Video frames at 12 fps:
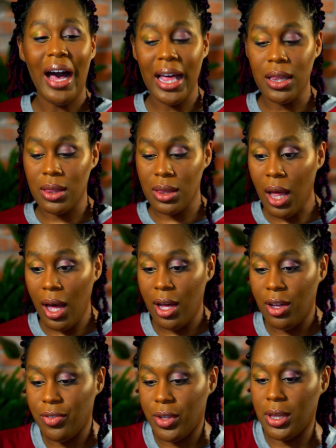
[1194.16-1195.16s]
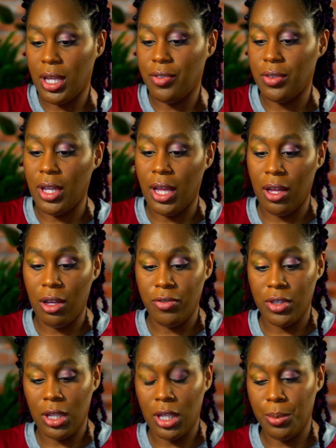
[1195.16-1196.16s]
I love
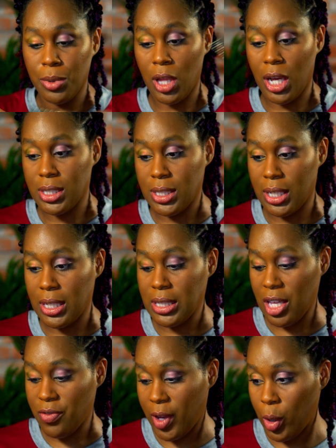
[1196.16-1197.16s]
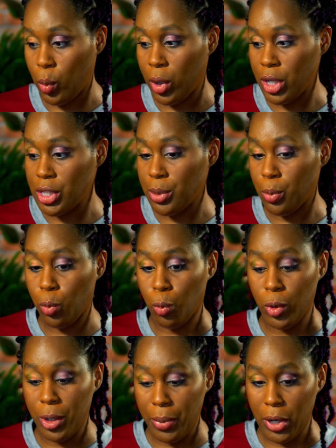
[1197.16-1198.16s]
the lip glosses. If I were to
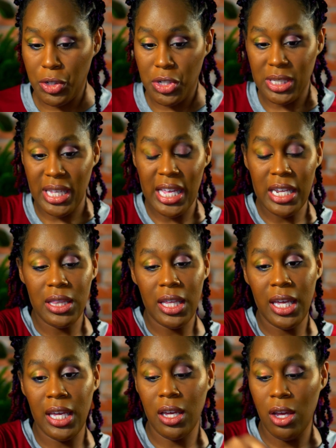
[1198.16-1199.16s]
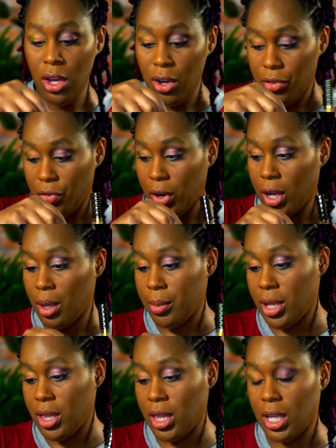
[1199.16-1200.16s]
repurchase anything from
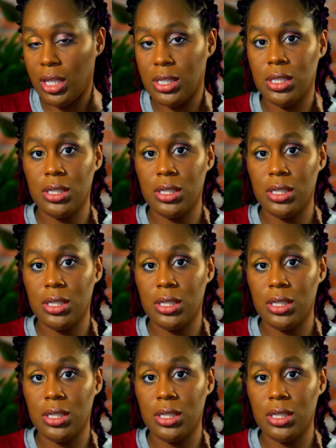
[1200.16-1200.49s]
this